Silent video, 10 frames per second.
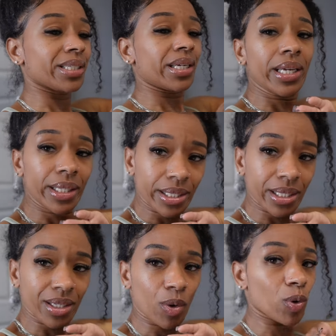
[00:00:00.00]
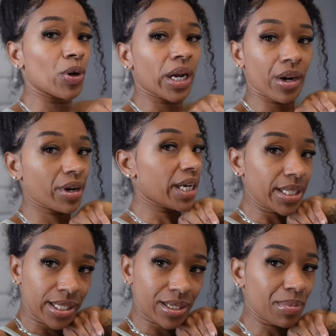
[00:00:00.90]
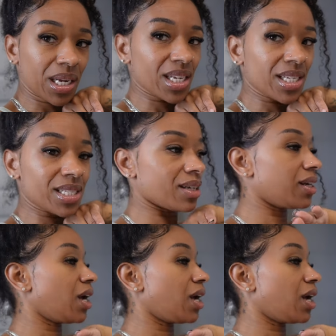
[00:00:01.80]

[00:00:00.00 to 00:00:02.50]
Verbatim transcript: it or near it because